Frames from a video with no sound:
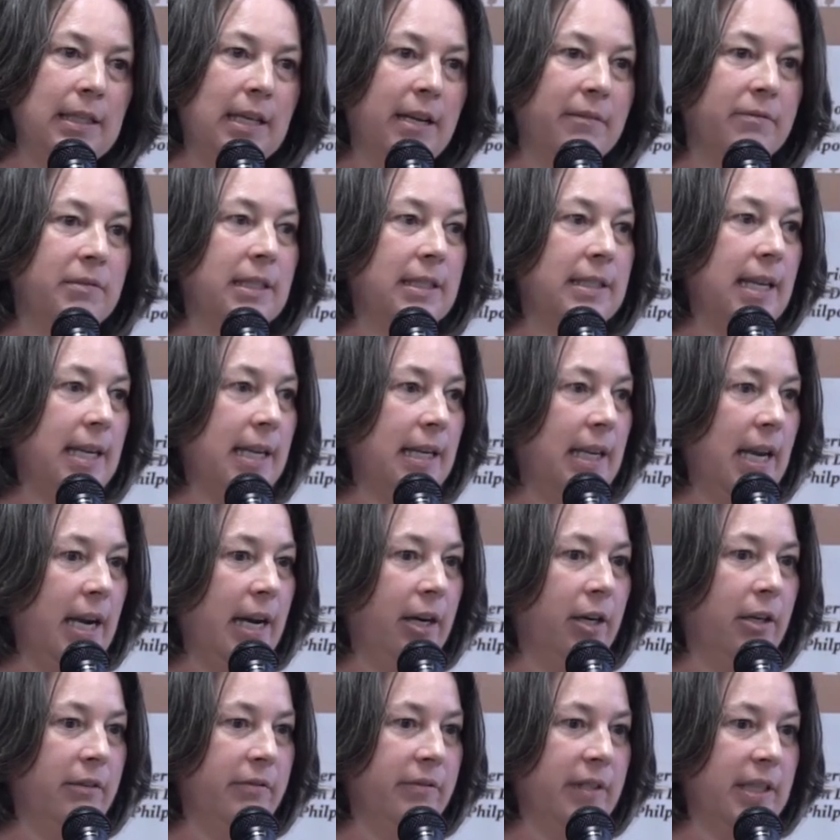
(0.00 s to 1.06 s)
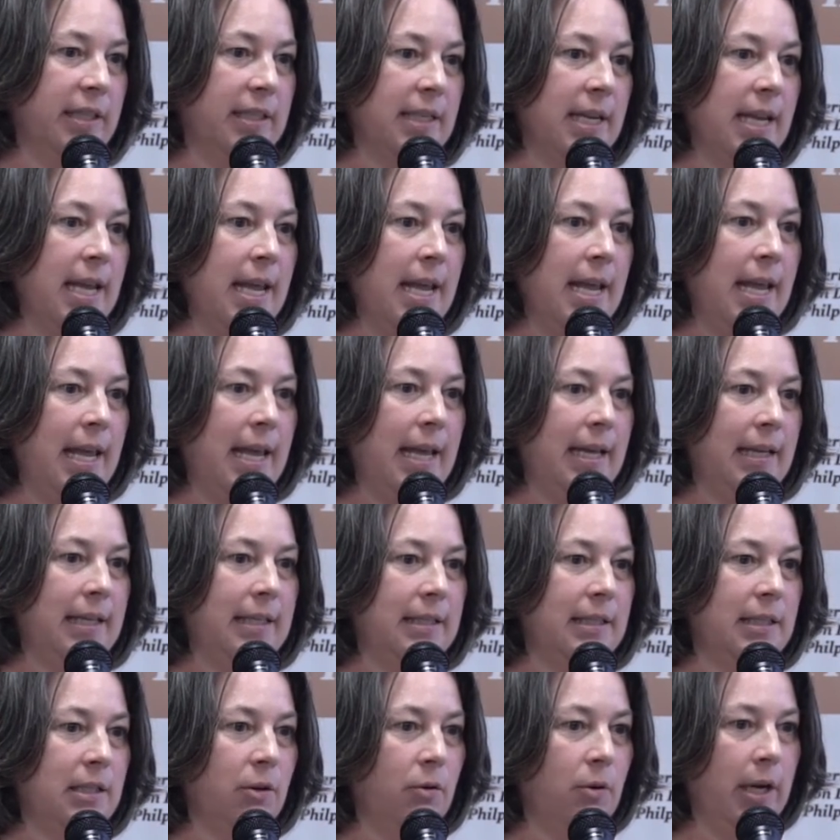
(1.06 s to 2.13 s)
it enough to take care of it.
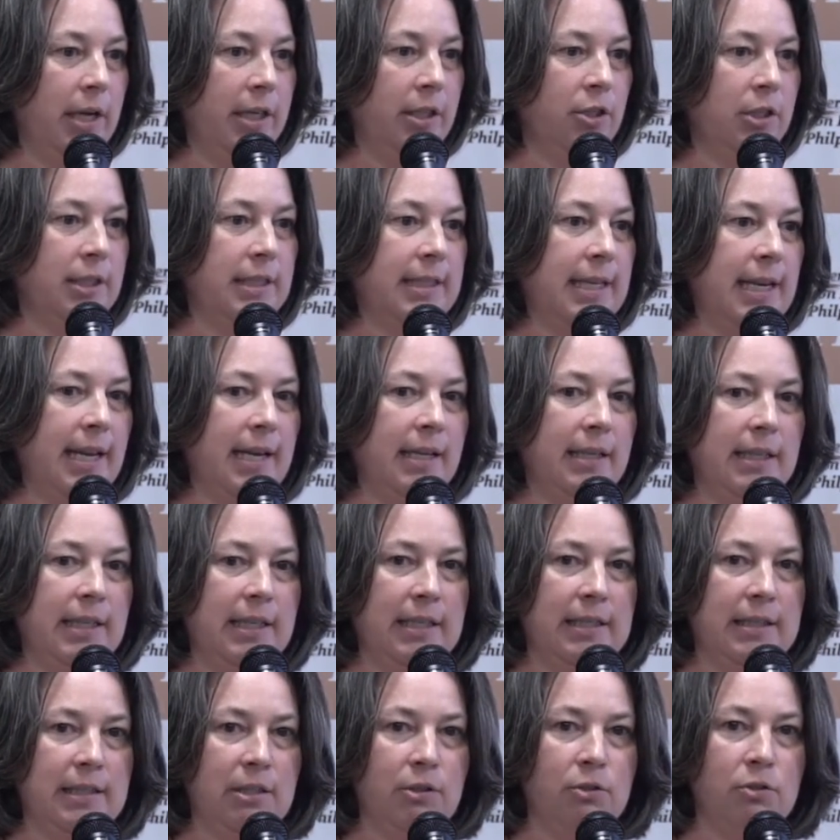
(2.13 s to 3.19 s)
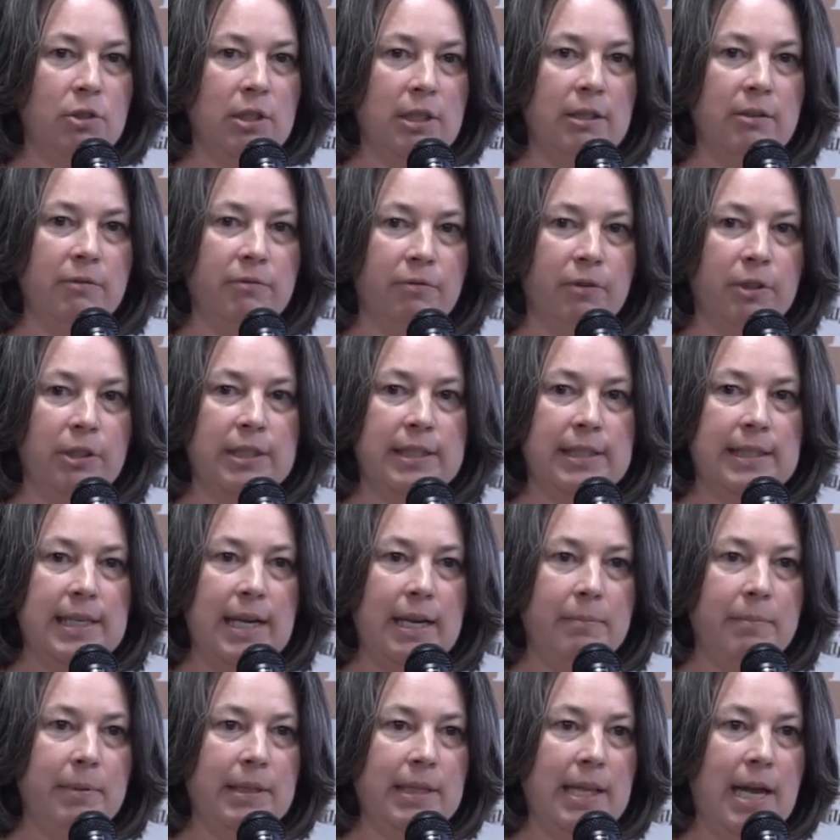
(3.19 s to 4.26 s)
And so understanding is usually the first
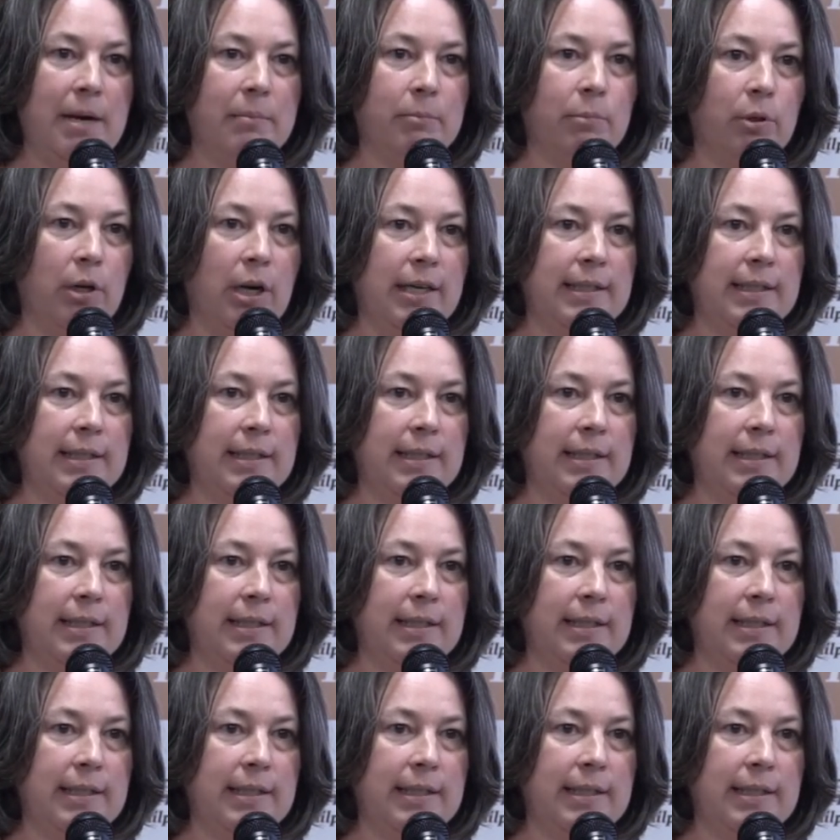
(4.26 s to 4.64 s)
step in that